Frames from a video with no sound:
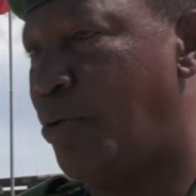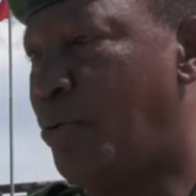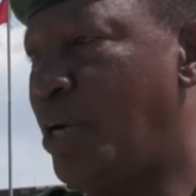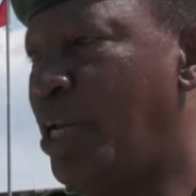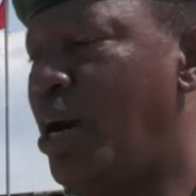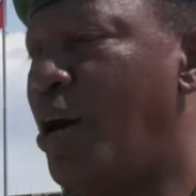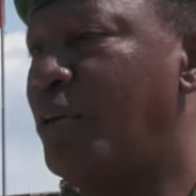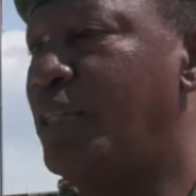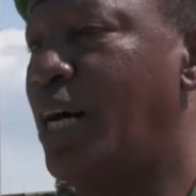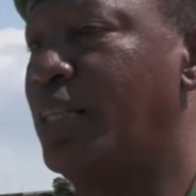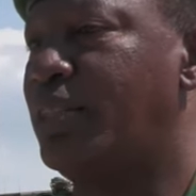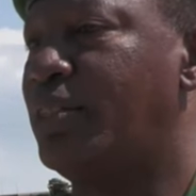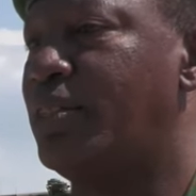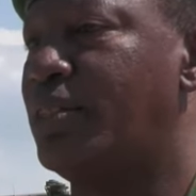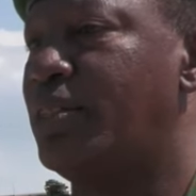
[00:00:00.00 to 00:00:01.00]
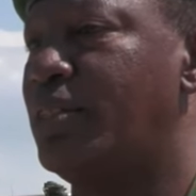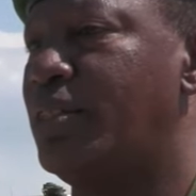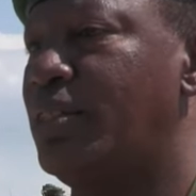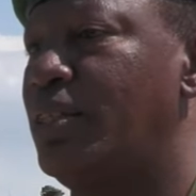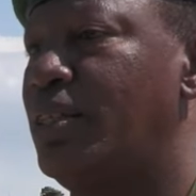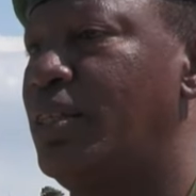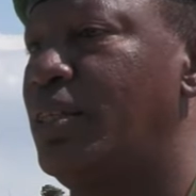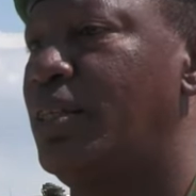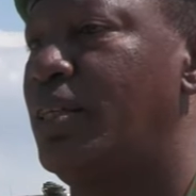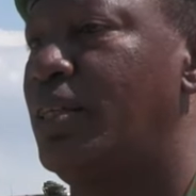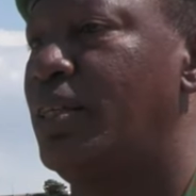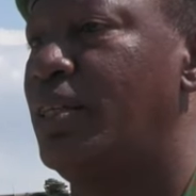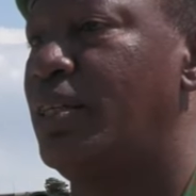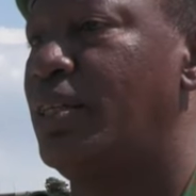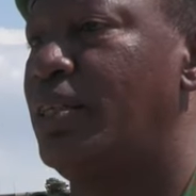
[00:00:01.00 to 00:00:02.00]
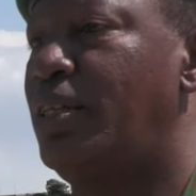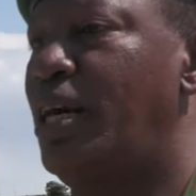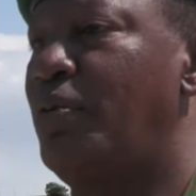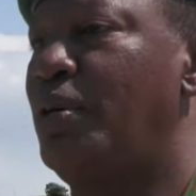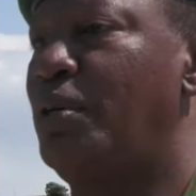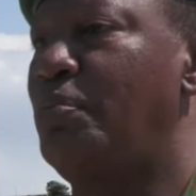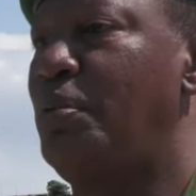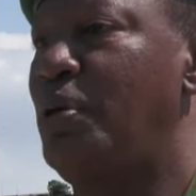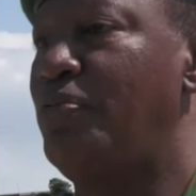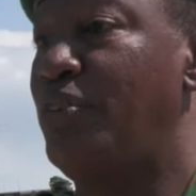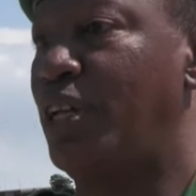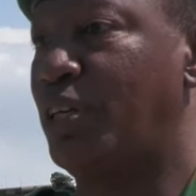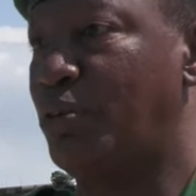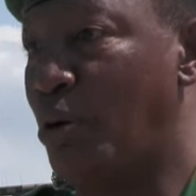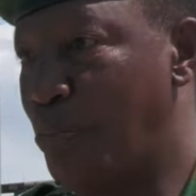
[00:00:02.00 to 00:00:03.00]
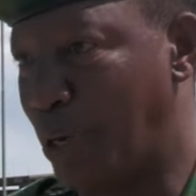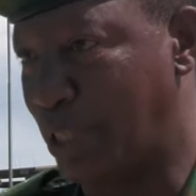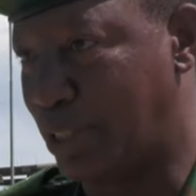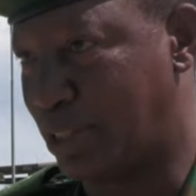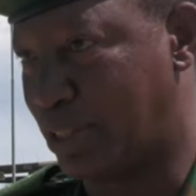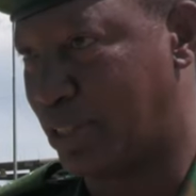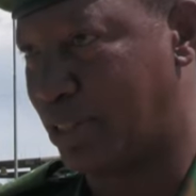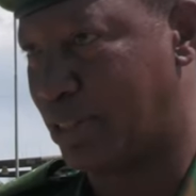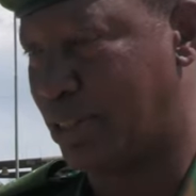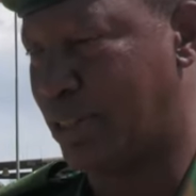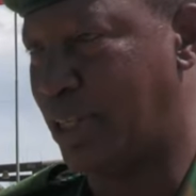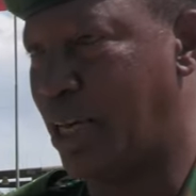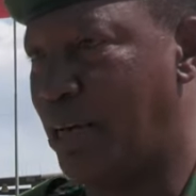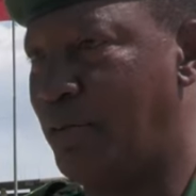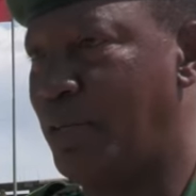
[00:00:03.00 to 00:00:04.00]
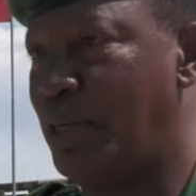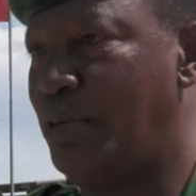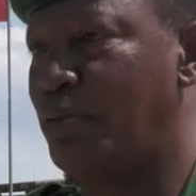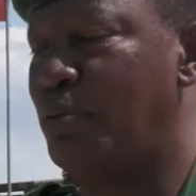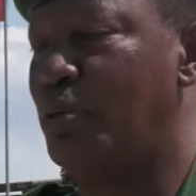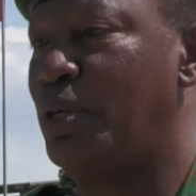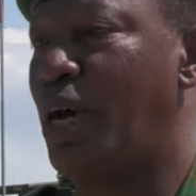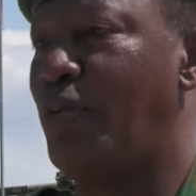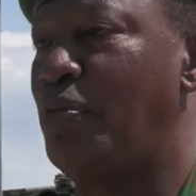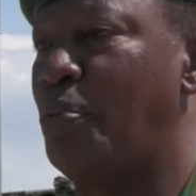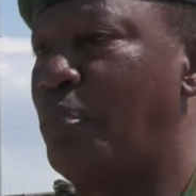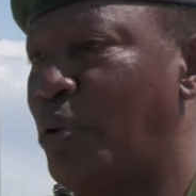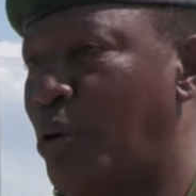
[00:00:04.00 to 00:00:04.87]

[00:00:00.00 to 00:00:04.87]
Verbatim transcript: We know that they will be very complex. They will, will have